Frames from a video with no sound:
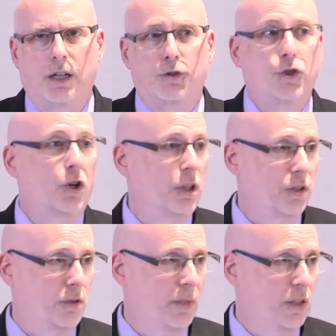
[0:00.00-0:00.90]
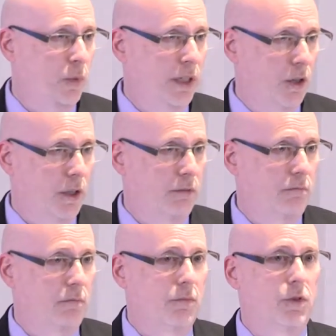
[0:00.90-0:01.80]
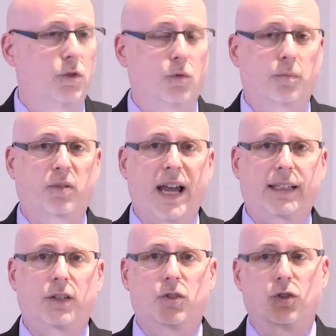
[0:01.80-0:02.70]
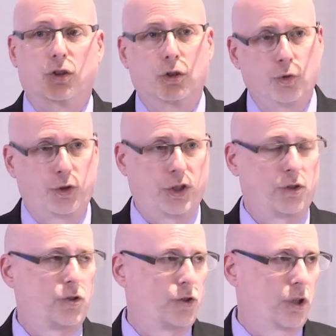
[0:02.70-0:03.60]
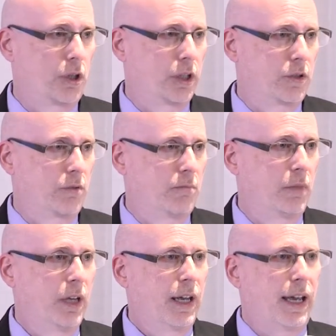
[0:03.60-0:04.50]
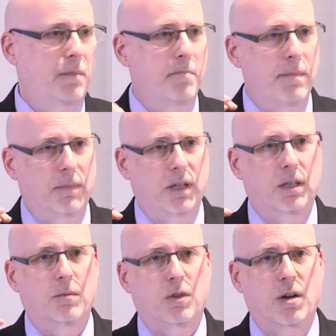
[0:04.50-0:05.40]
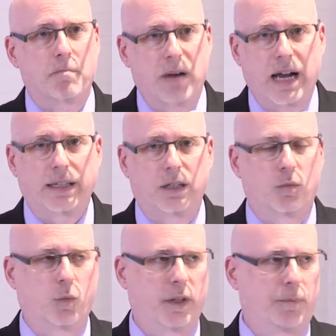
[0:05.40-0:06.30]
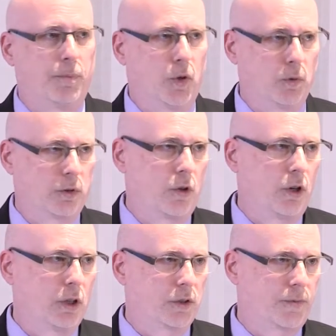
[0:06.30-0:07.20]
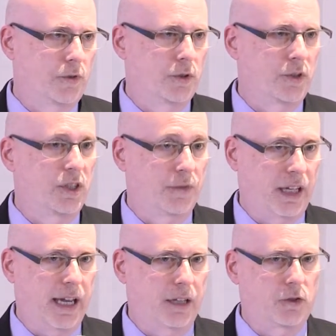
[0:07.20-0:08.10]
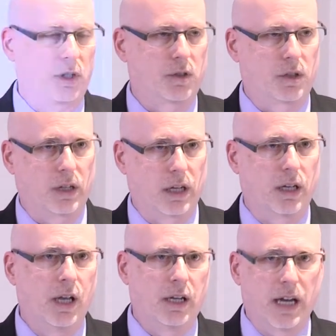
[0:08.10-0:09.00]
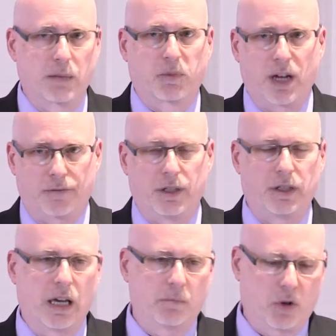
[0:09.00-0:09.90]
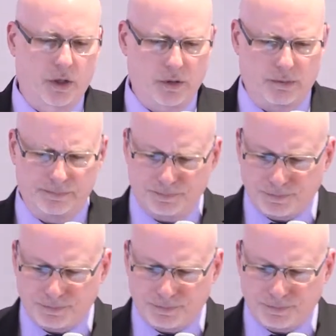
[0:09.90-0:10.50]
journalism as we know it, to practice solutions journalism and combine it with bold calls for civic action. It's a nonprofit, nonpartisan.